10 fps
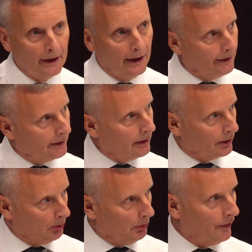And a
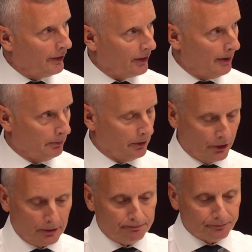couple of
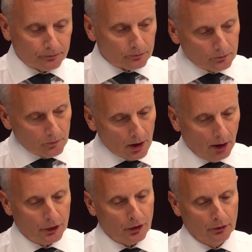examples.
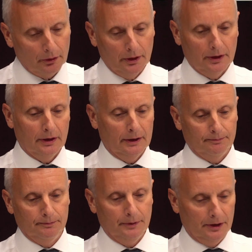I was talking to
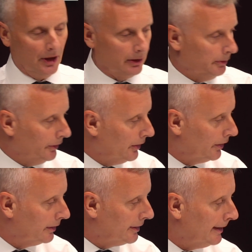a gentleman the
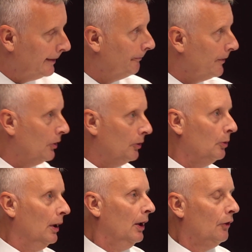other day
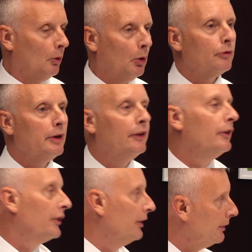who, for one
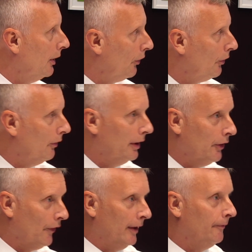reason or
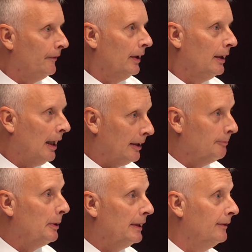another,
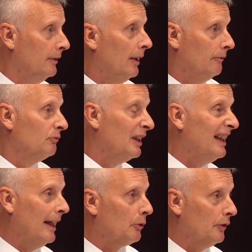hadn't been
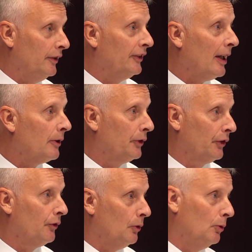really out of his house
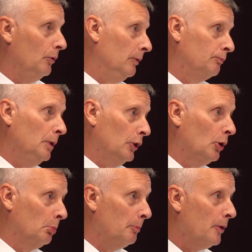for a
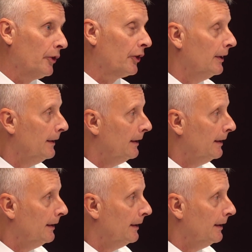couple of months.